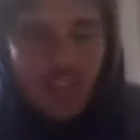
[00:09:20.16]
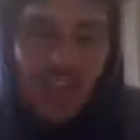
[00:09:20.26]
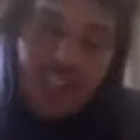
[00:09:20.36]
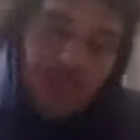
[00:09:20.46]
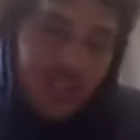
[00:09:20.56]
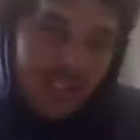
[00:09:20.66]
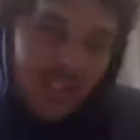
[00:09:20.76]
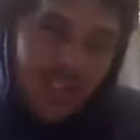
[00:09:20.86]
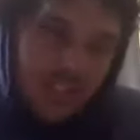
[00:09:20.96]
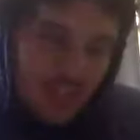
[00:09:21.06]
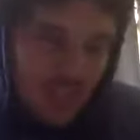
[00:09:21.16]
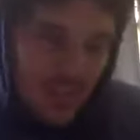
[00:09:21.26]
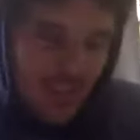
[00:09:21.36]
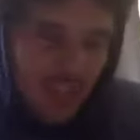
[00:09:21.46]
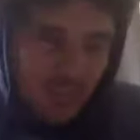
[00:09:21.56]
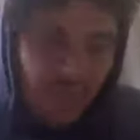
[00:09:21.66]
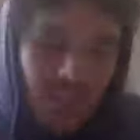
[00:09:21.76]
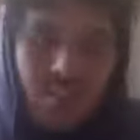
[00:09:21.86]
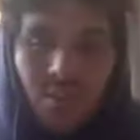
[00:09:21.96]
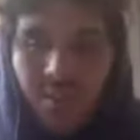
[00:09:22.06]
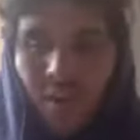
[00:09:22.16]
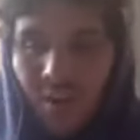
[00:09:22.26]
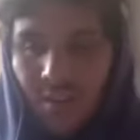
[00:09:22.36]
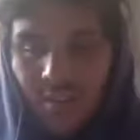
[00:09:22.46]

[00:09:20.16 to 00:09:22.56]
I like about this class. It's been good so far.